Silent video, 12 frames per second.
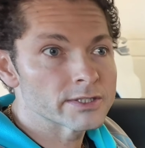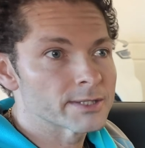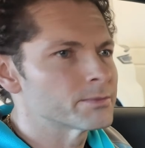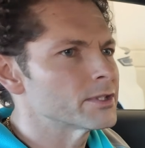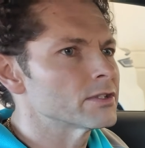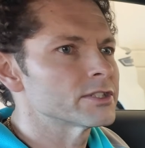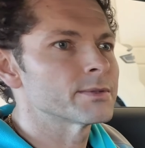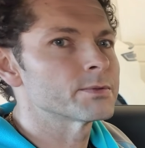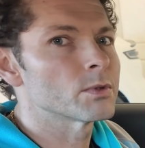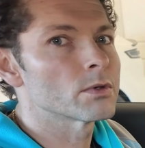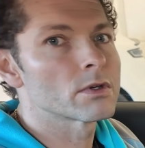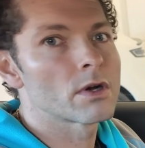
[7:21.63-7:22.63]
Some
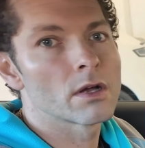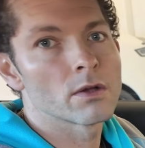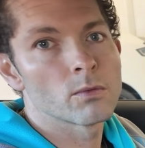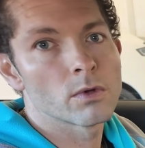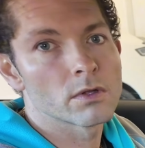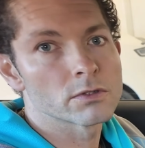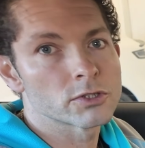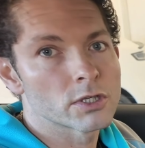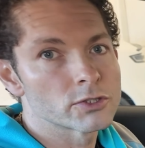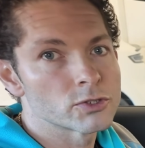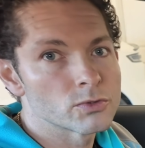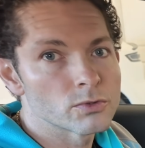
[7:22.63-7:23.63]
dealerships will
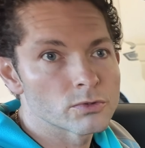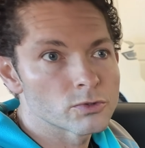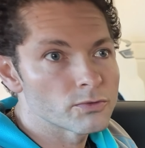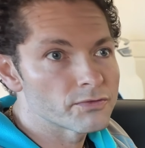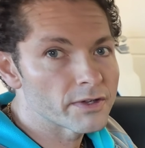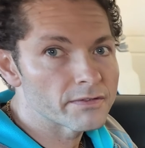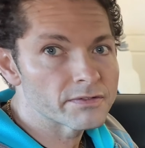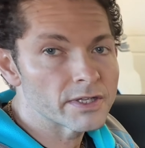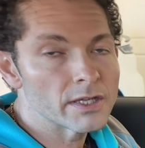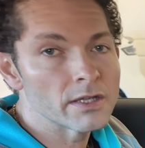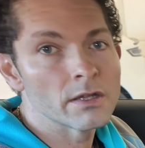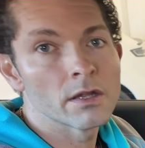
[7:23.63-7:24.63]
charge you
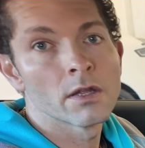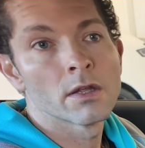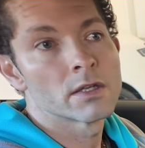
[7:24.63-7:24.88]
$250.